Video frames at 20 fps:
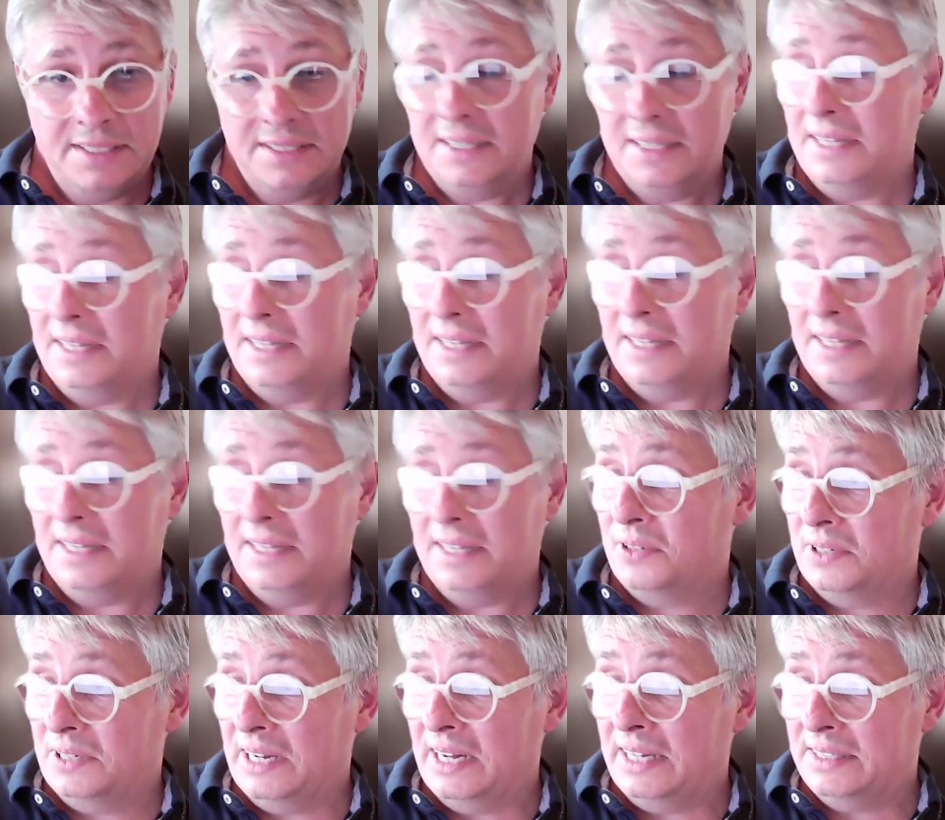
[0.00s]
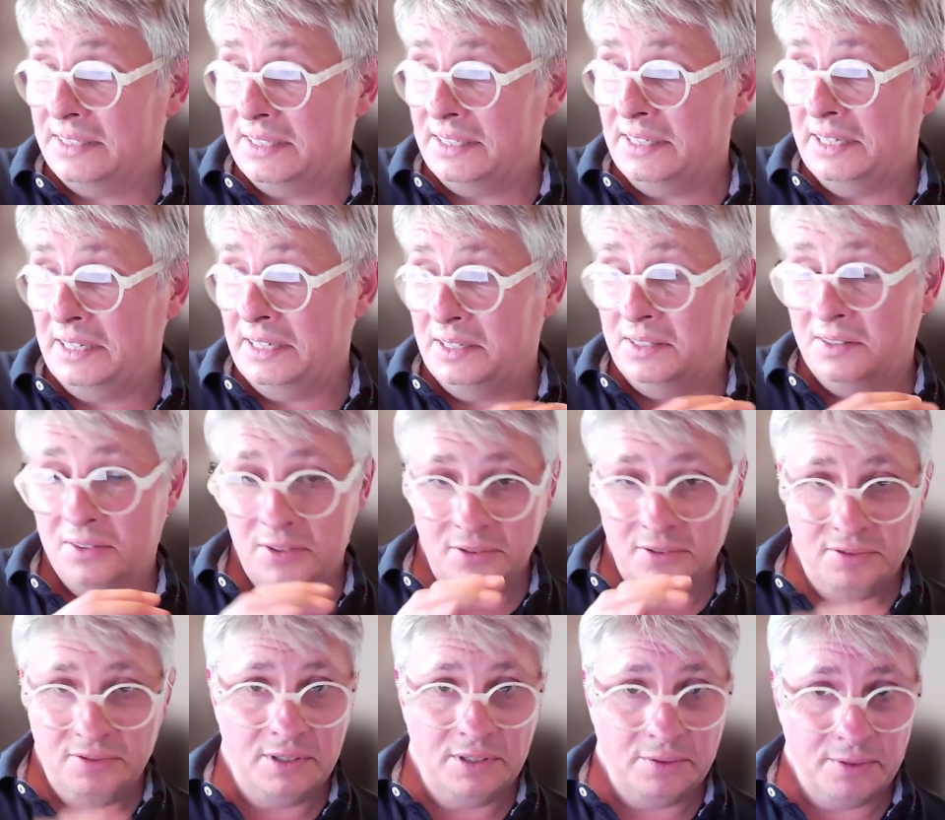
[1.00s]
Ted. And don't forget the
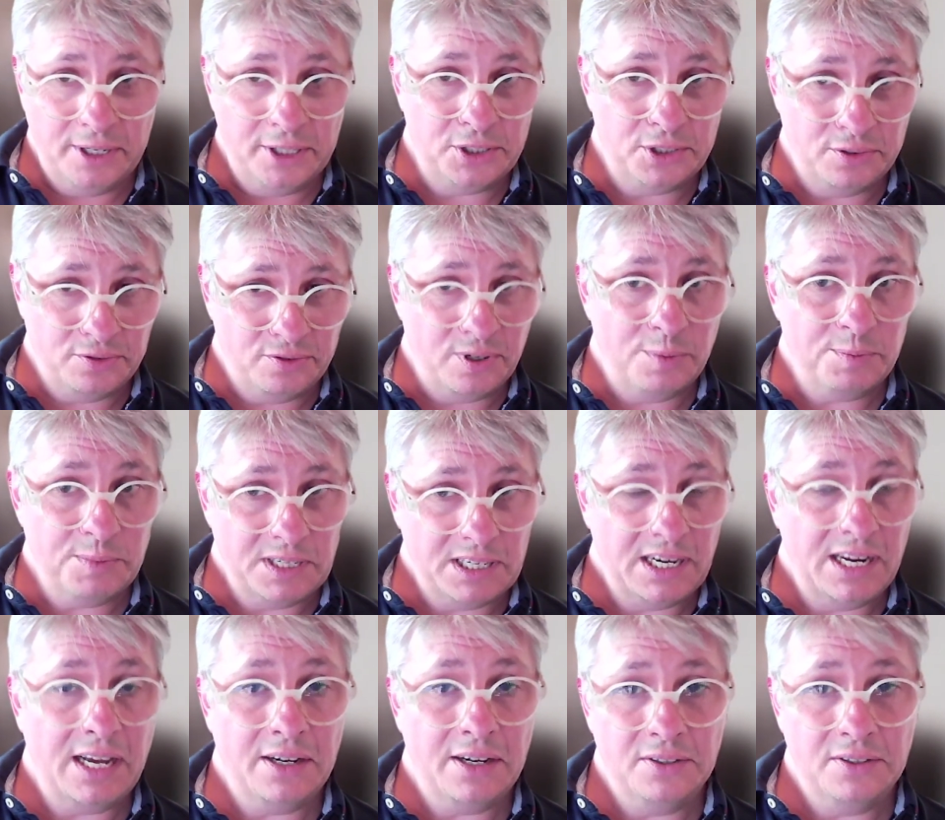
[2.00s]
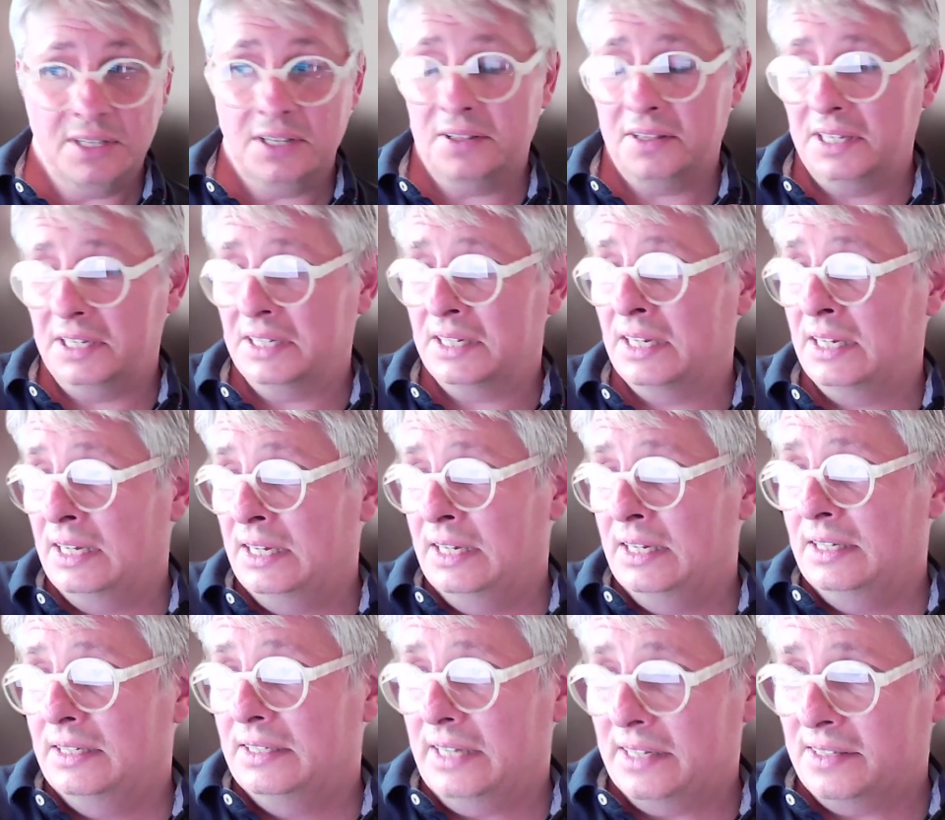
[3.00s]
configuration from the cloud. I think
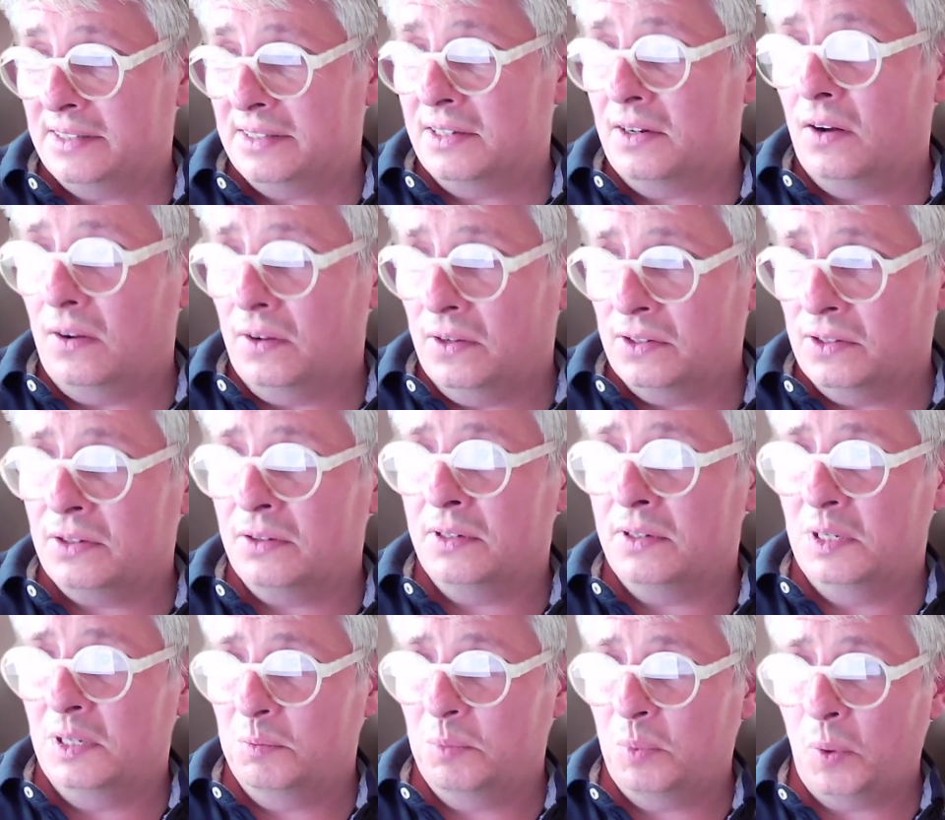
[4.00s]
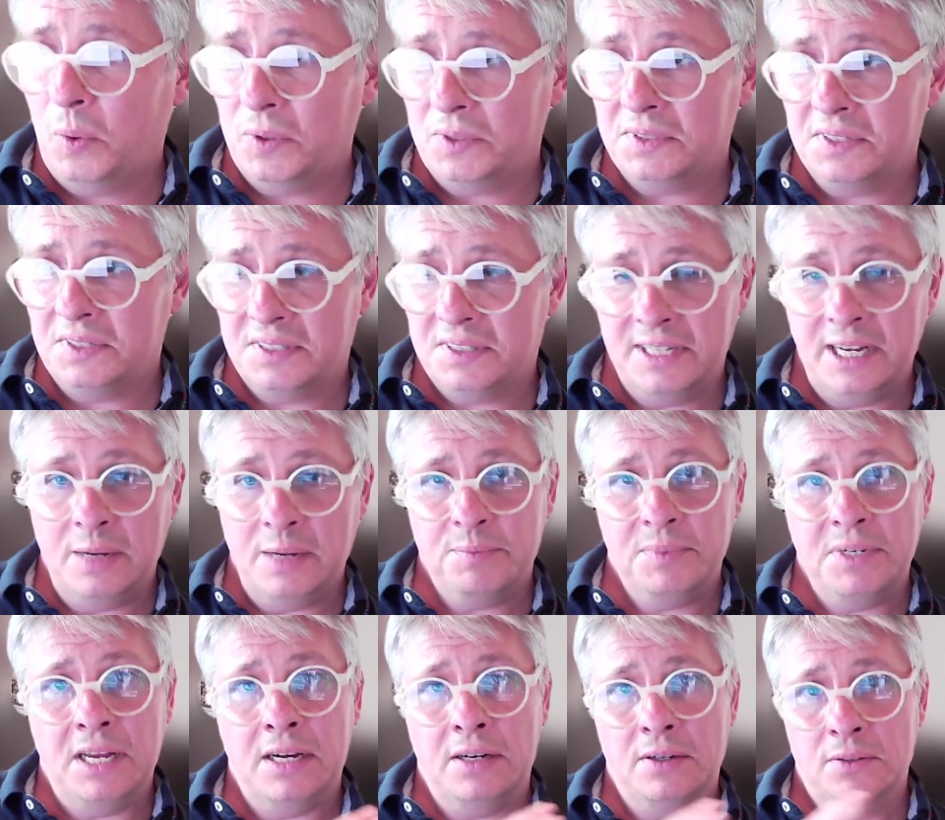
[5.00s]
that's also an important step.
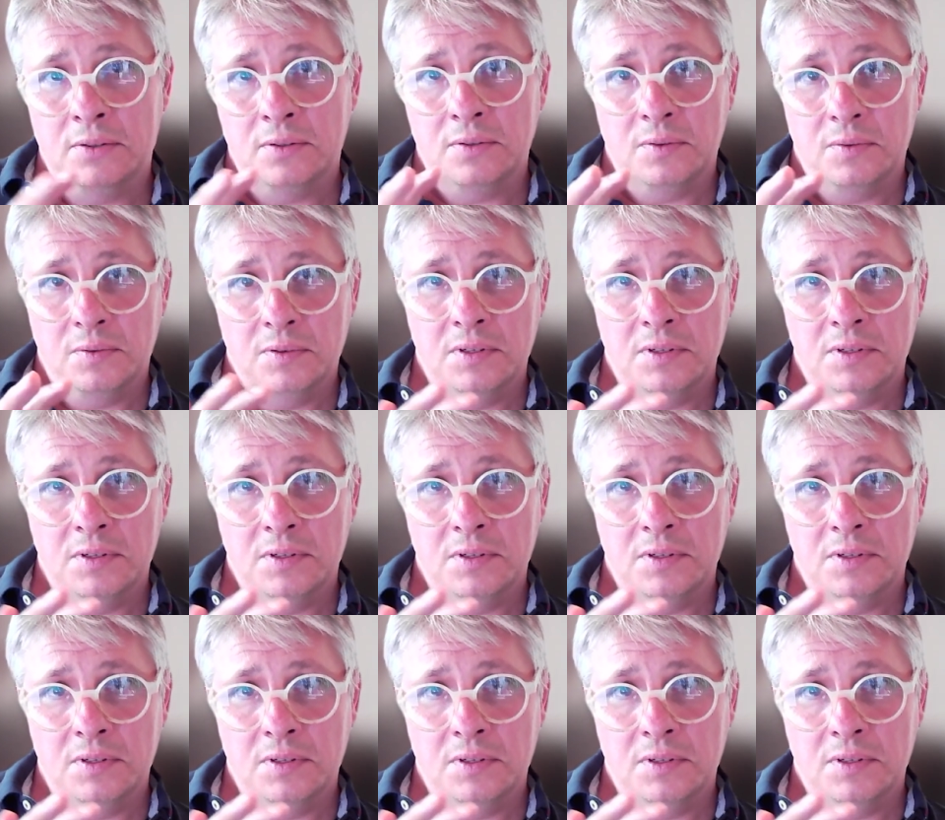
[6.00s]
Now,